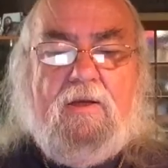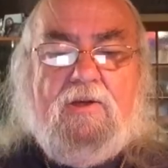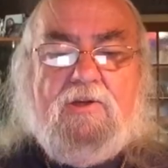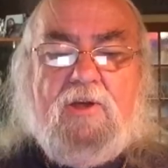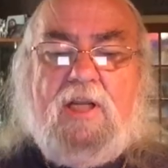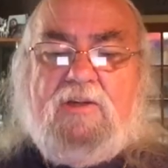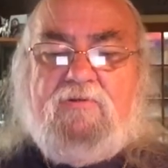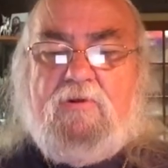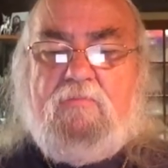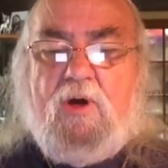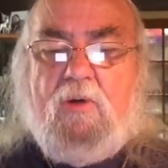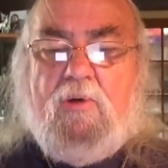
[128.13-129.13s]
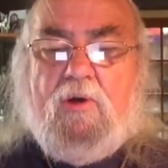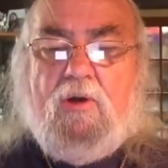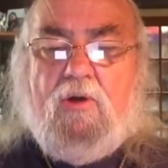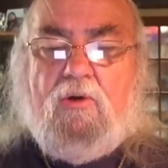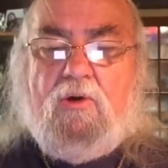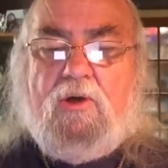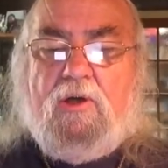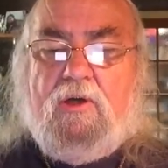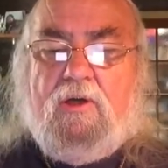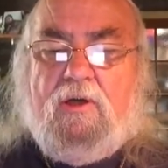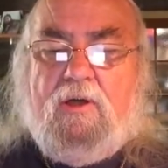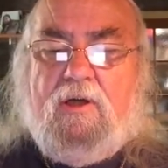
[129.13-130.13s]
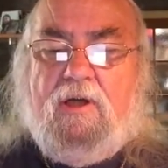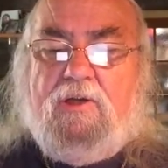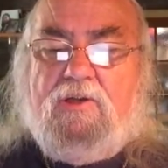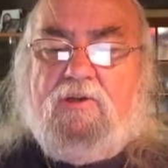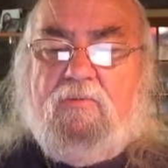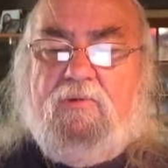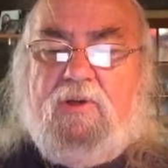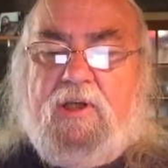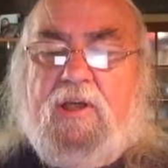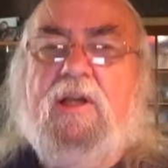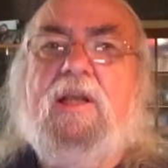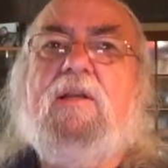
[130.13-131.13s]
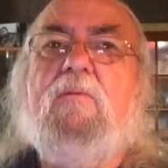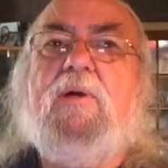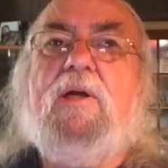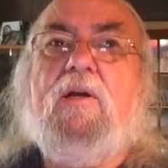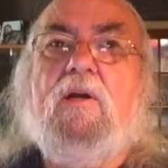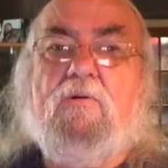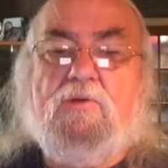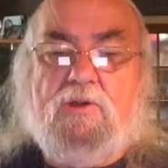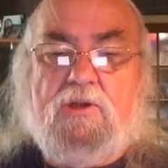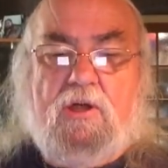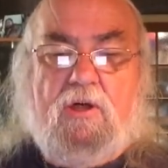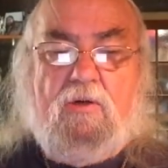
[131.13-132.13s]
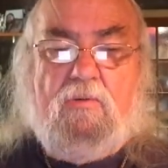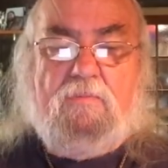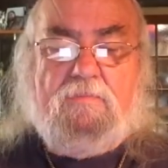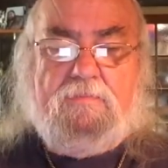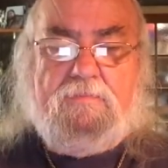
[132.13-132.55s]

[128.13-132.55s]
So let's for a moment look at something a little bit closer to home.